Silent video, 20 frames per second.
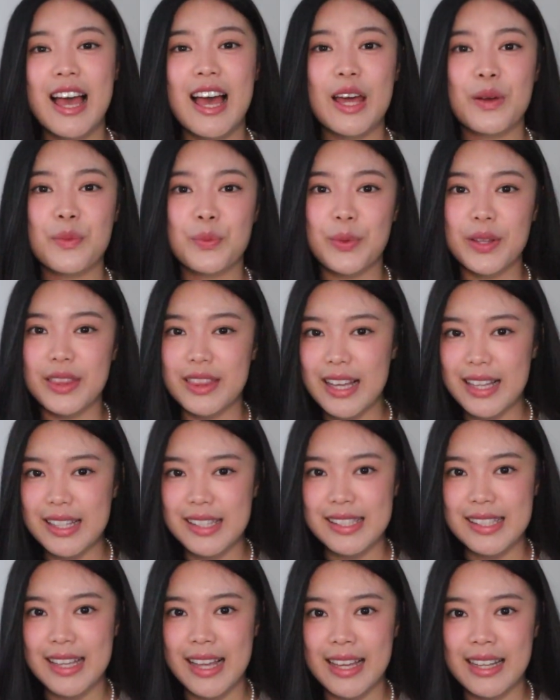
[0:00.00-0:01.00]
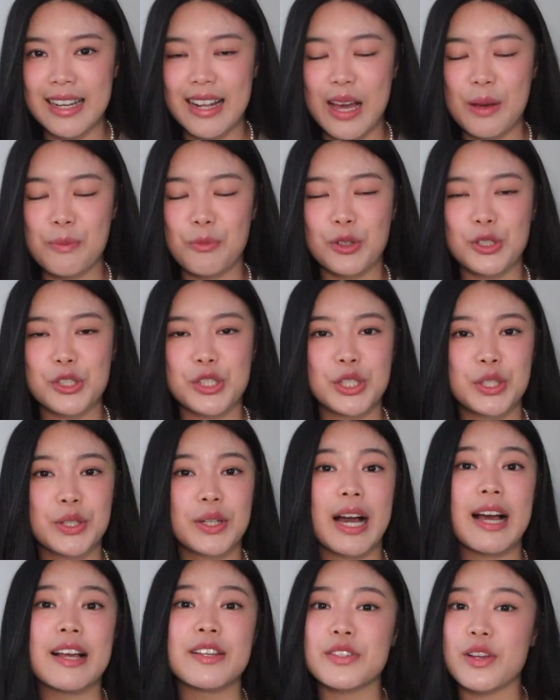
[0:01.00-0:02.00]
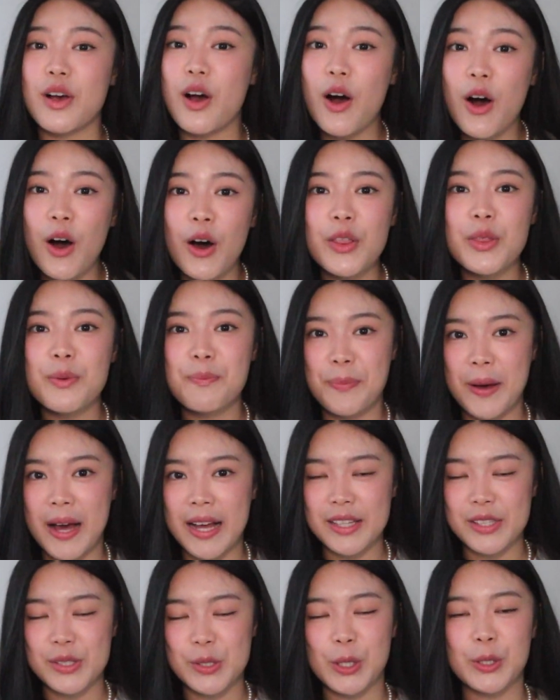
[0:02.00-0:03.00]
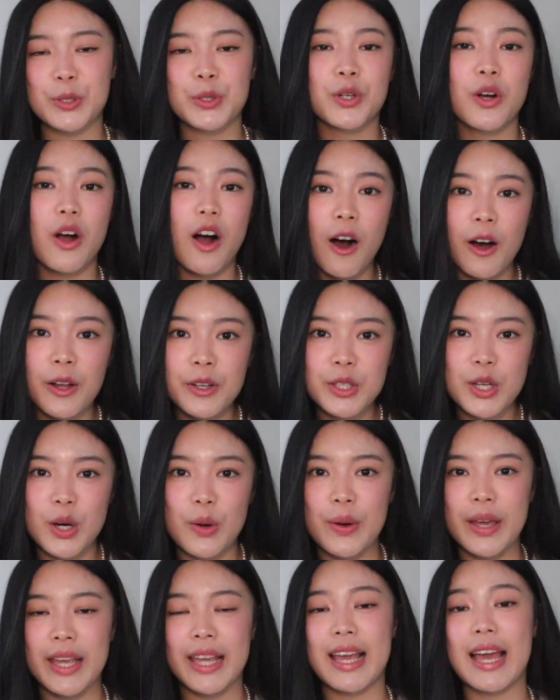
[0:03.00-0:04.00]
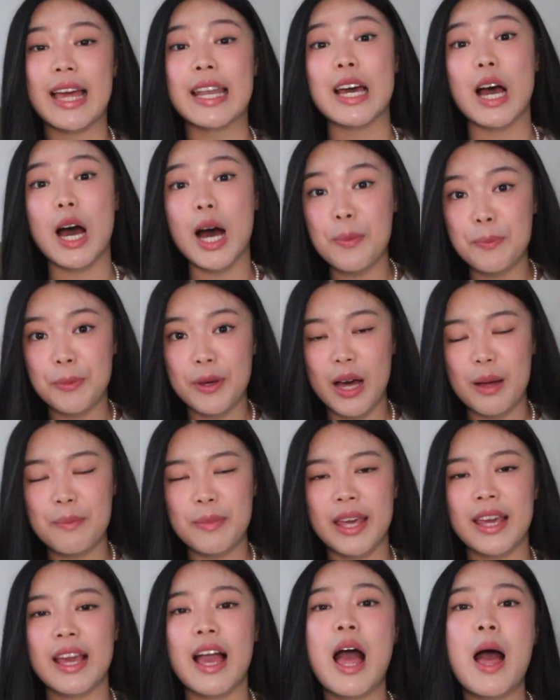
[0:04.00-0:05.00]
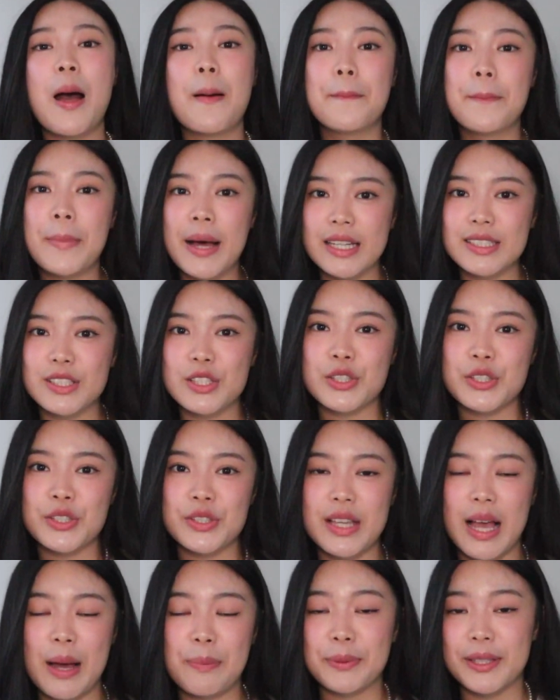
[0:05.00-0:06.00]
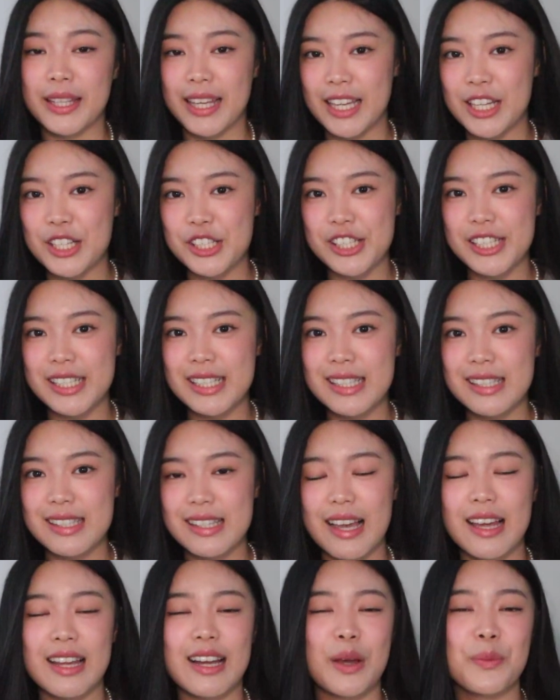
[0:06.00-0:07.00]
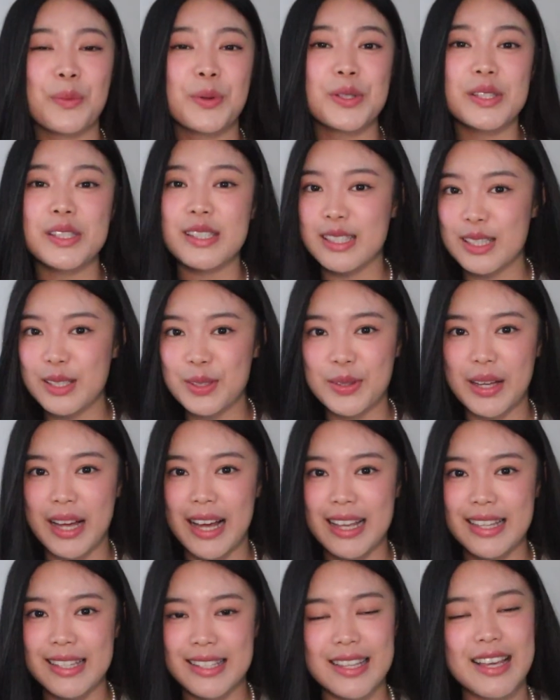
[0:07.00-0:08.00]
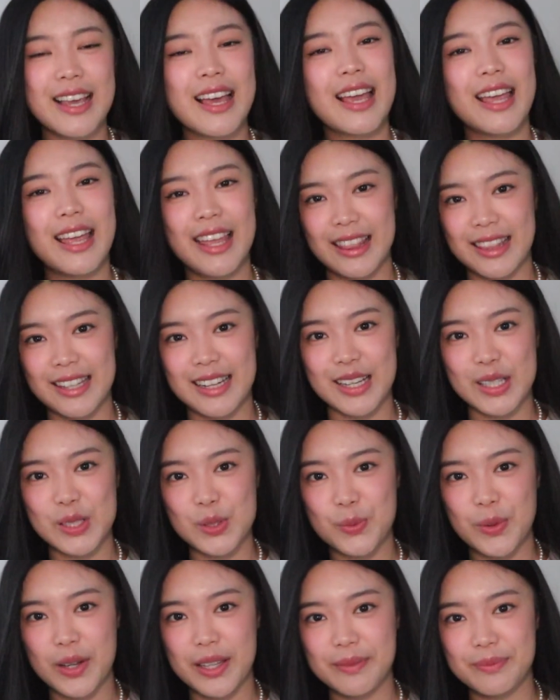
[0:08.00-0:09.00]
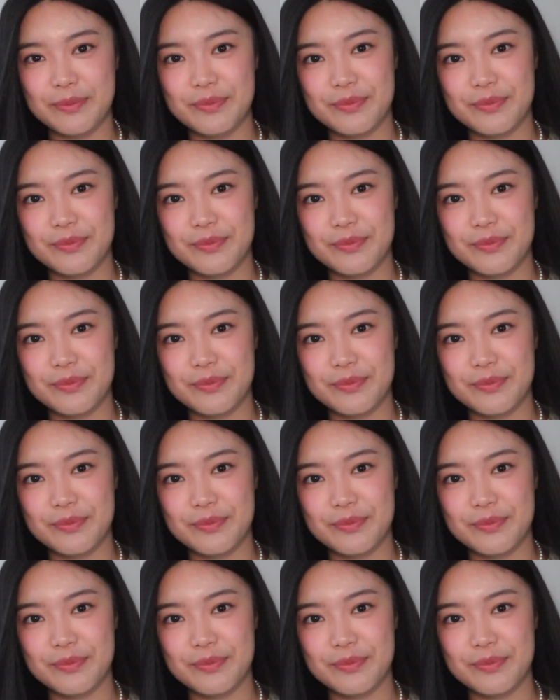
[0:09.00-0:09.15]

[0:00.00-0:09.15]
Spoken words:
And with that said, I'm wishing you guys all the best on your ongoing and upcoming master's applications, and I will see you guys in the next one.